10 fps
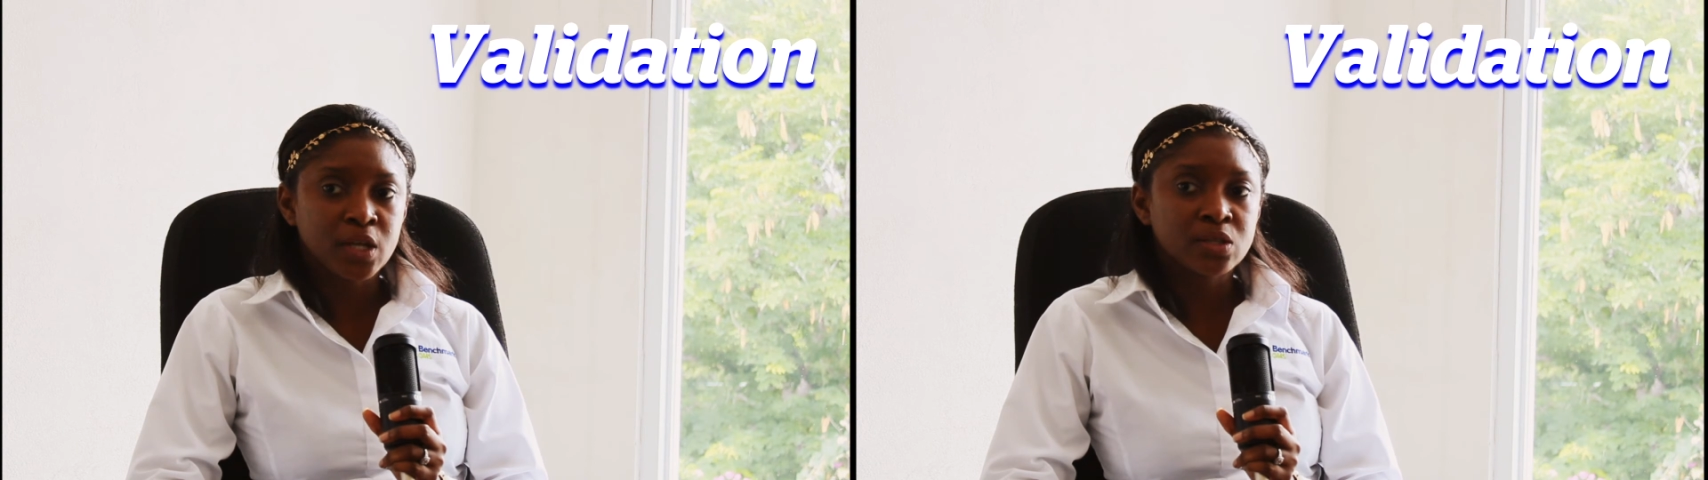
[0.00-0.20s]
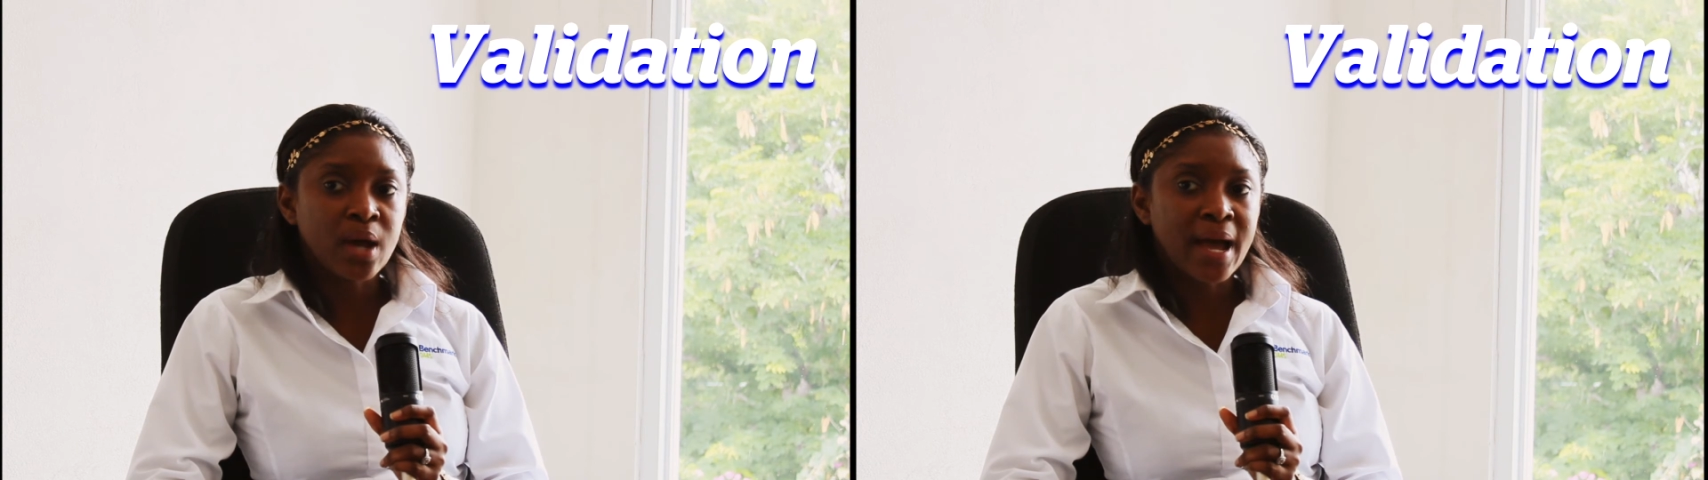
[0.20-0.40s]

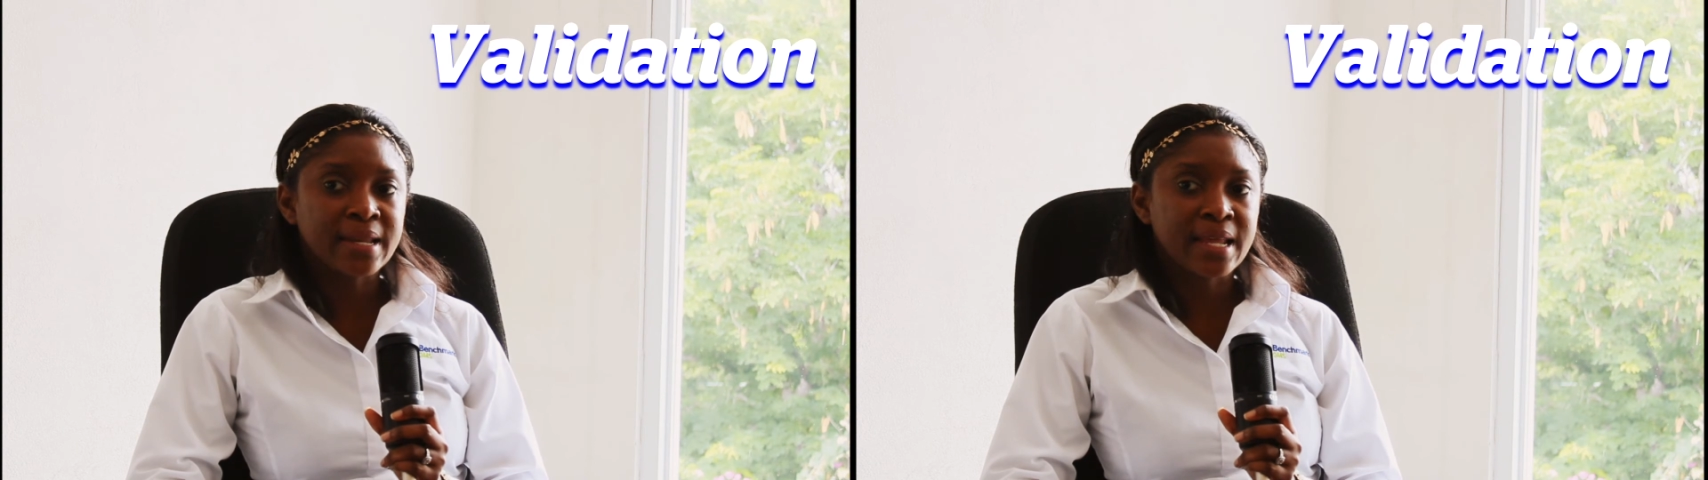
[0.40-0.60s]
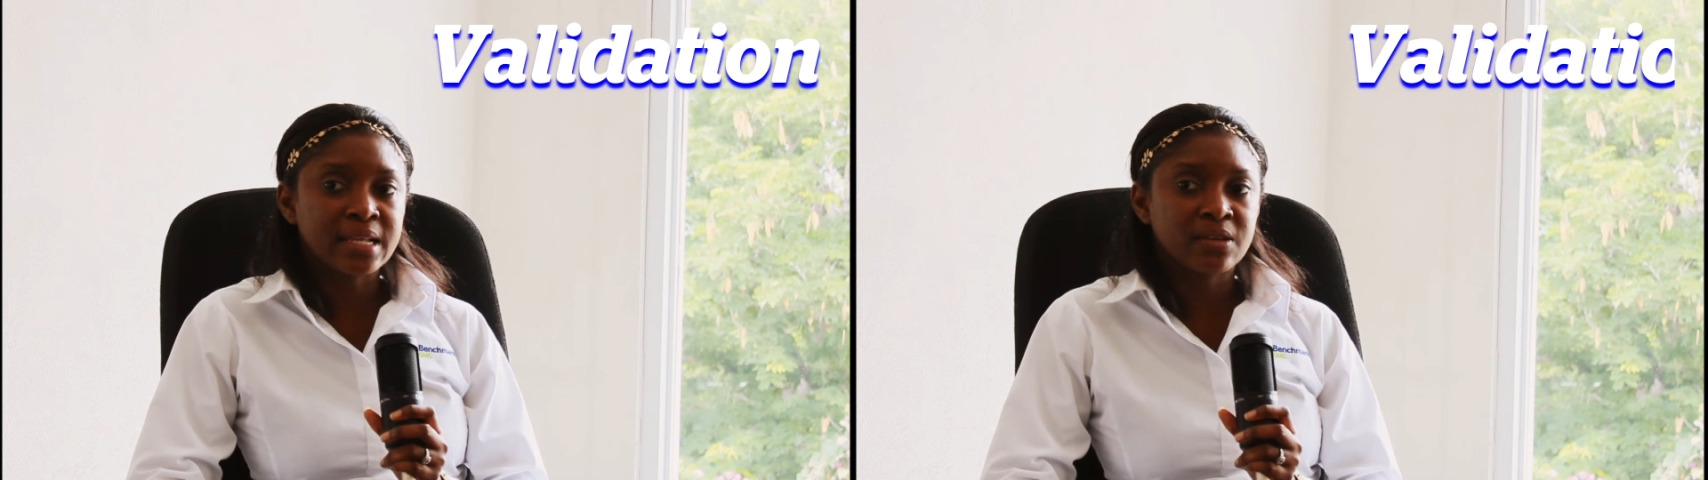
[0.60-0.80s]
to
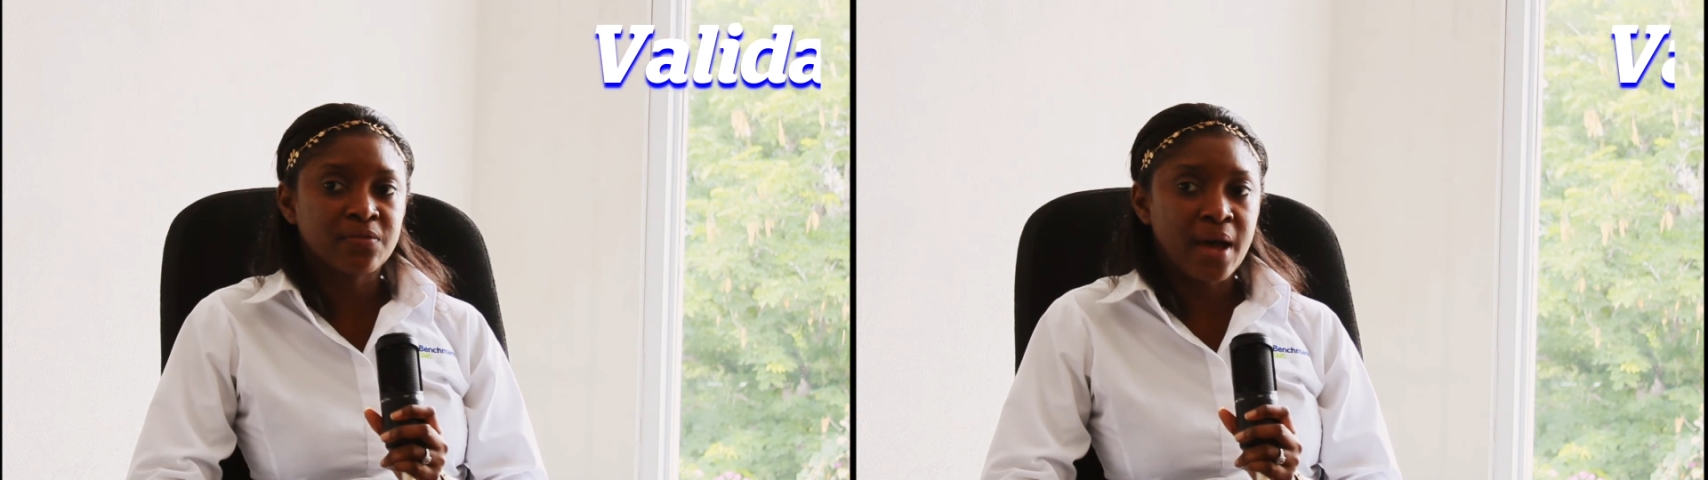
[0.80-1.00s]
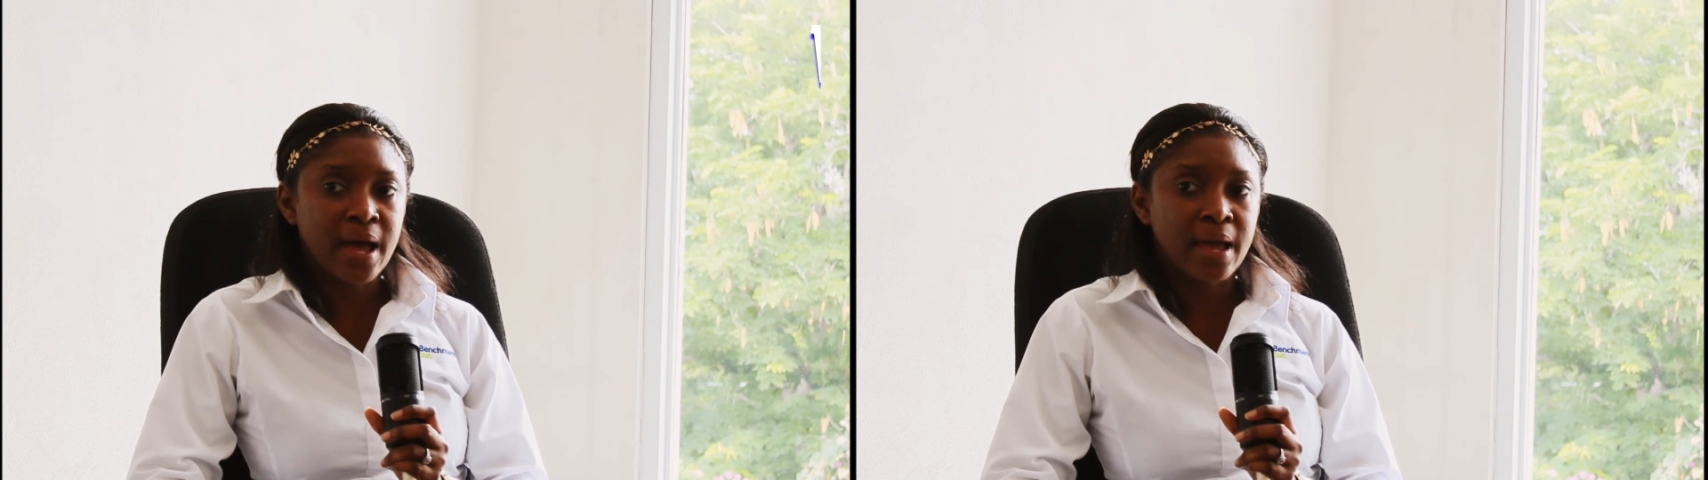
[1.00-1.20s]

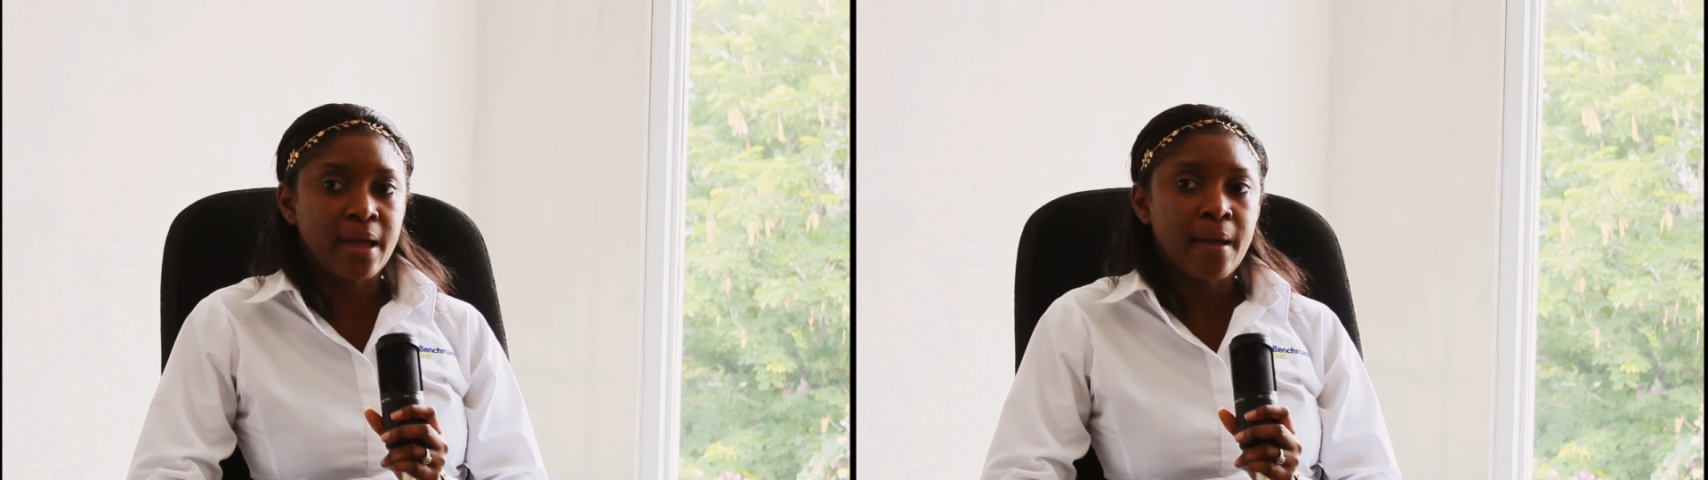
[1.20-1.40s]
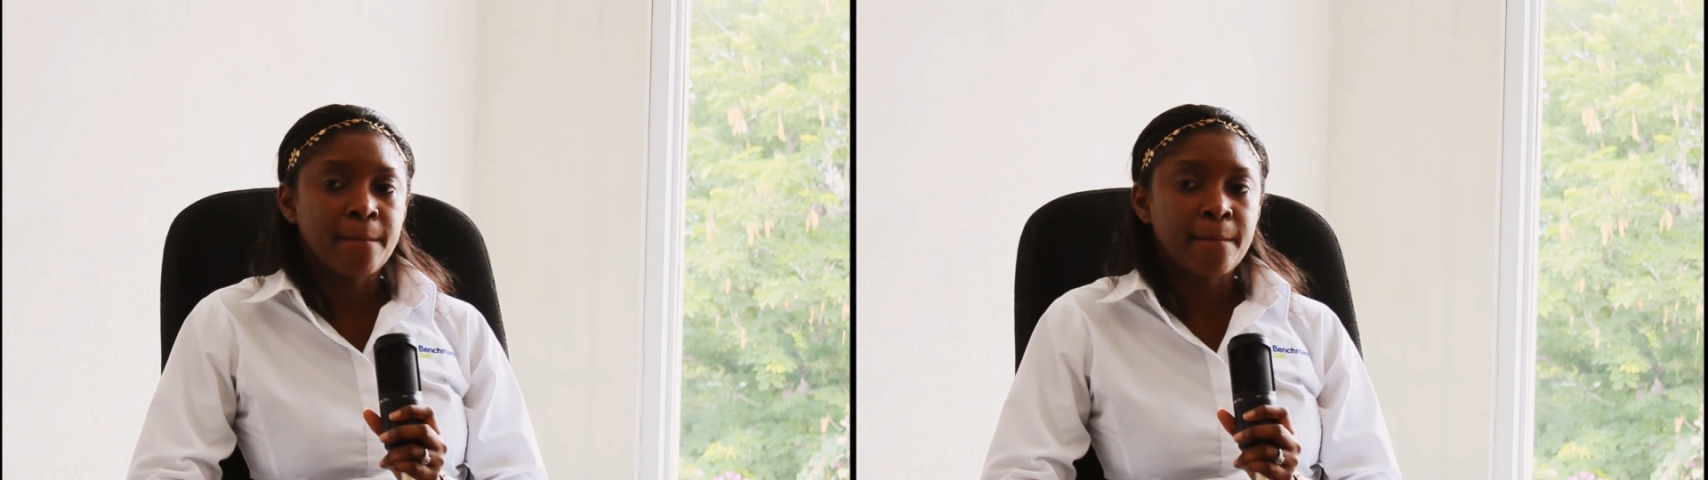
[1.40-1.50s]
identify